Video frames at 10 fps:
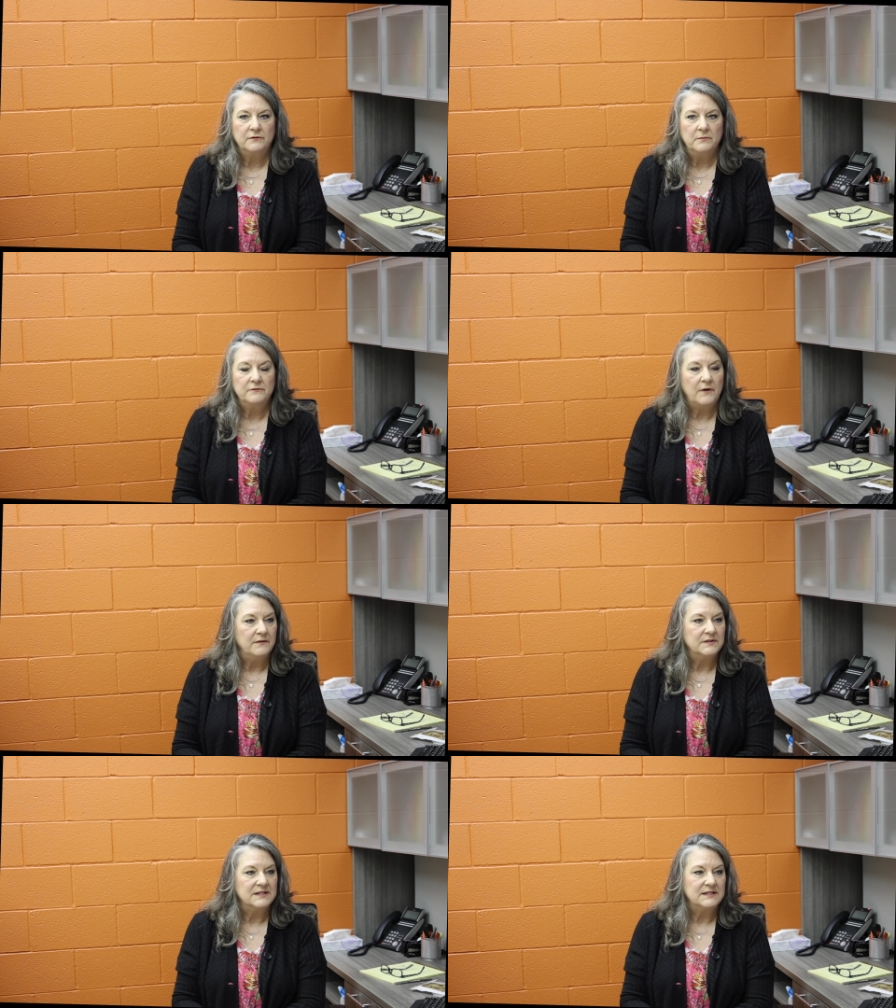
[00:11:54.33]
from
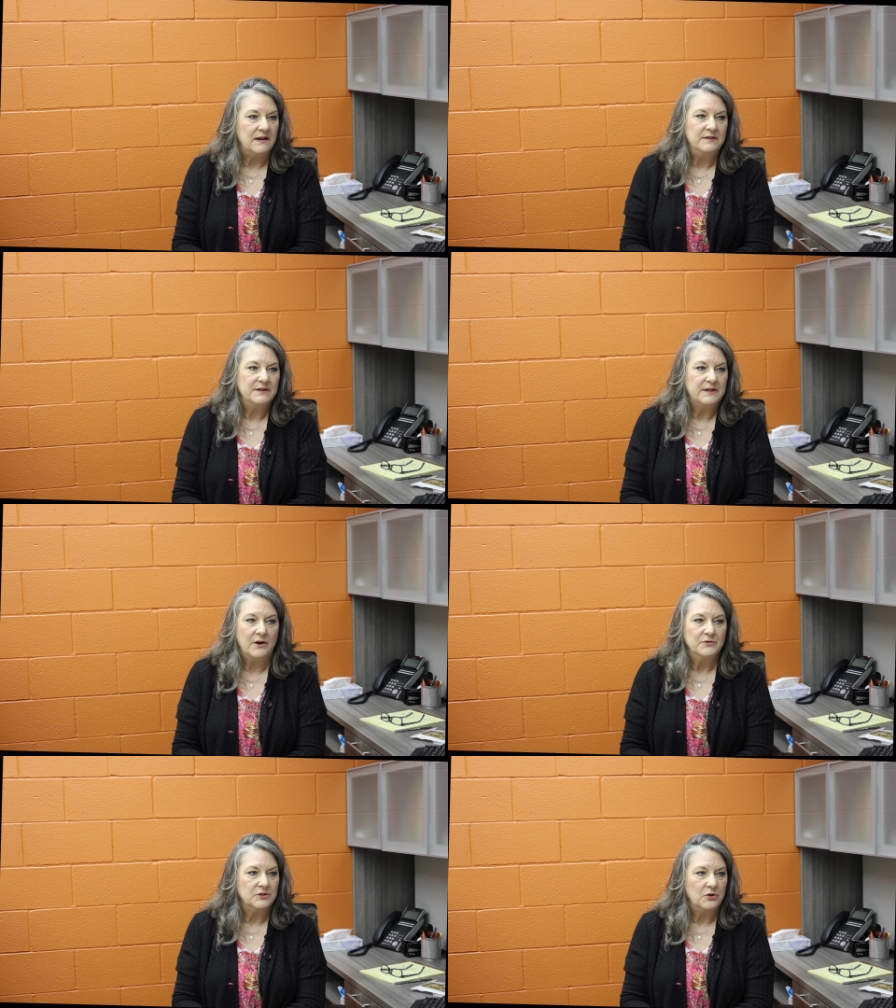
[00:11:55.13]
5,000 to
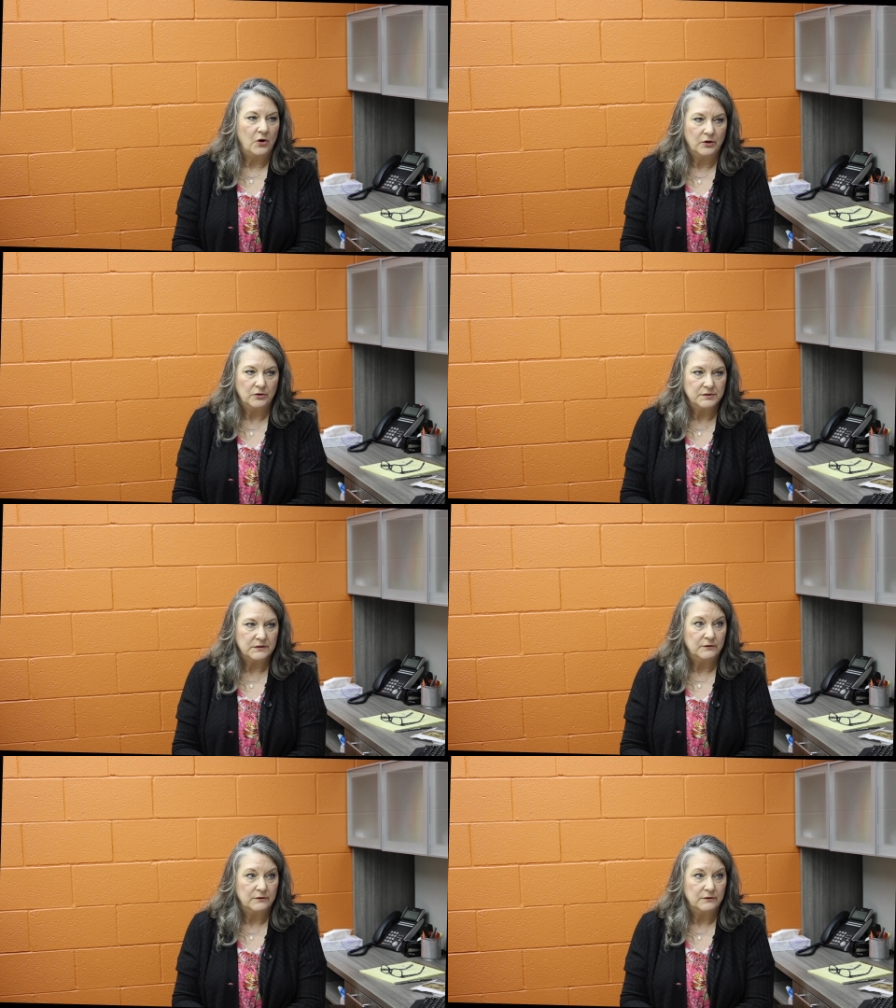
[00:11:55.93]
7,000 articles